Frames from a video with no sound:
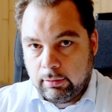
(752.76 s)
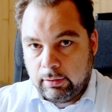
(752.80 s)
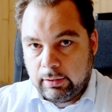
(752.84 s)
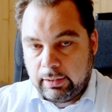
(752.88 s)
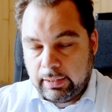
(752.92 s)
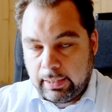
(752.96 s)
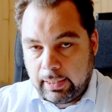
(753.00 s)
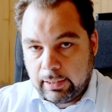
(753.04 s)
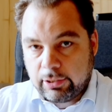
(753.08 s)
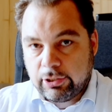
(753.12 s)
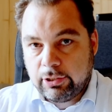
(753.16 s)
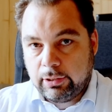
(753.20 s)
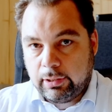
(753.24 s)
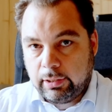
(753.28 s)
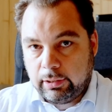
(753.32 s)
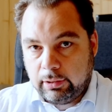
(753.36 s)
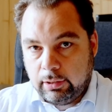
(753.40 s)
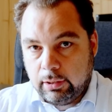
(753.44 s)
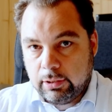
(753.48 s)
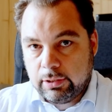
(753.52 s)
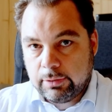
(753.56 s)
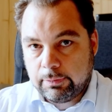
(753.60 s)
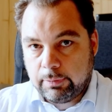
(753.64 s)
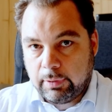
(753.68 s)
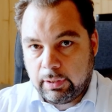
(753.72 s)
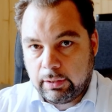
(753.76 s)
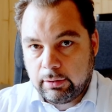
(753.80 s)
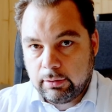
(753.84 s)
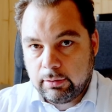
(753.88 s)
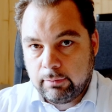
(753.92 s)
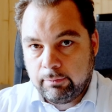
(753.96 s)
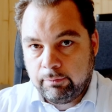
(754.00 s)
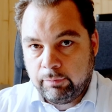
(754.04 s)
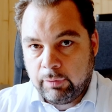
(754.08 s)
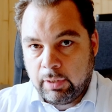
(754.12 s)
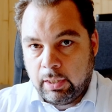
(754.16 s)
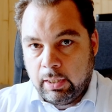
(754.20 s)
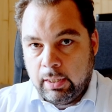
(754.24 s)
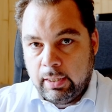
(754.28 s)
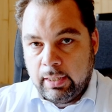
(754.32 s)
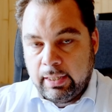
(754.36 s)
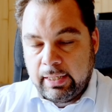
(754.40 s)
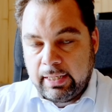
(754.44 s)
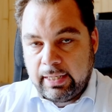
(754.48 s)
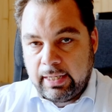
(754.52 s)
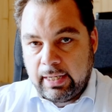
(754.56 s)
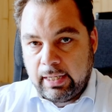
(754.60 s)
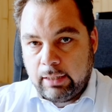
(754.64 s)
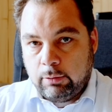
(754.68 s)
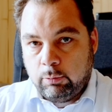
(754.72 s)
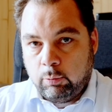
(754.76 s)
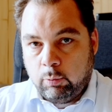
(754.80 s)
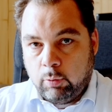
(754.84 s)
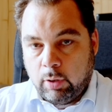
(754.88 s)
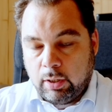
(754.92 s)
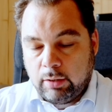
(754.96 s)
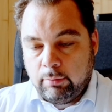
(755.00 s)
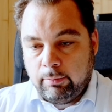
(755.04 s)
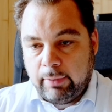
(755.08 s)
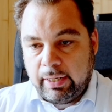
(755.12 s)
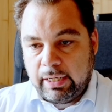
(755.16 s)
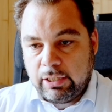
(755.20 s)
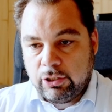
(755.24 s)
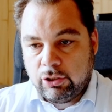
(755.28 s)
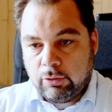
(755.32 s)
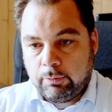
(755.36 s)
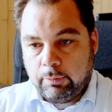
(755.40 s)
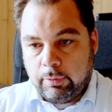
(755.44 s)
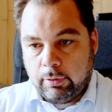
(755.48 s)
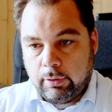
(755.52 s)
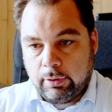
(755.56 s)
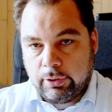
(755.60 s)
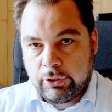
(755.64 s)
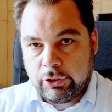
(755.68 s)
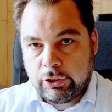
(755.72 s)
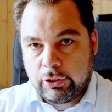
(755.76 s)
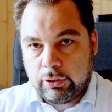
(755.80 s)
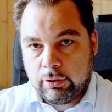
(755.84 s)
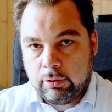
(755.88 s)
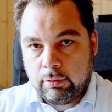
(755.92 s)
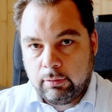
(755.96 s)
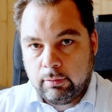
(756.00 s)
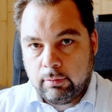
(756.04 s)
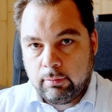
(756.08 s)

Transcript: He actually did sprint. He had one major push